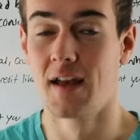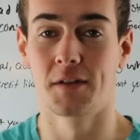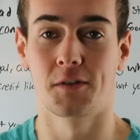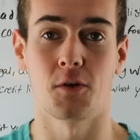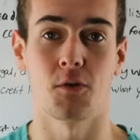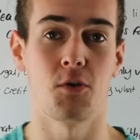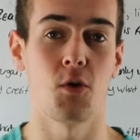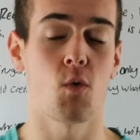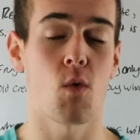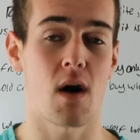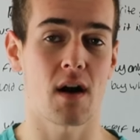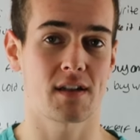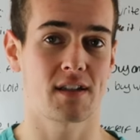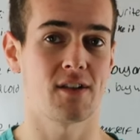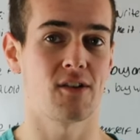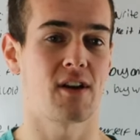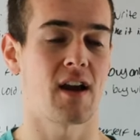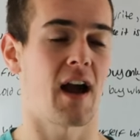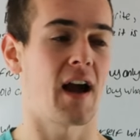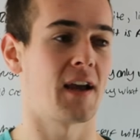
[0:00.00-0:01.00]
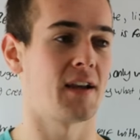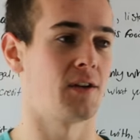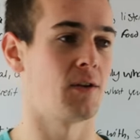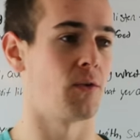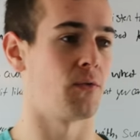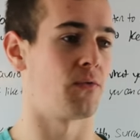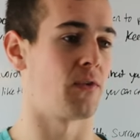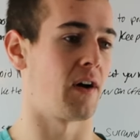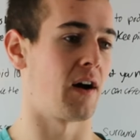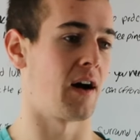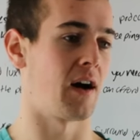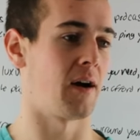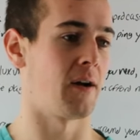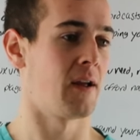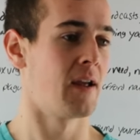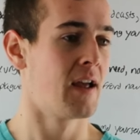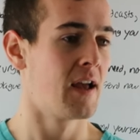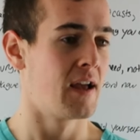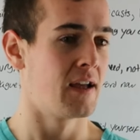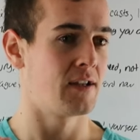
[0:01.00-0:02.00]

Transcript: So you want to kind of uh,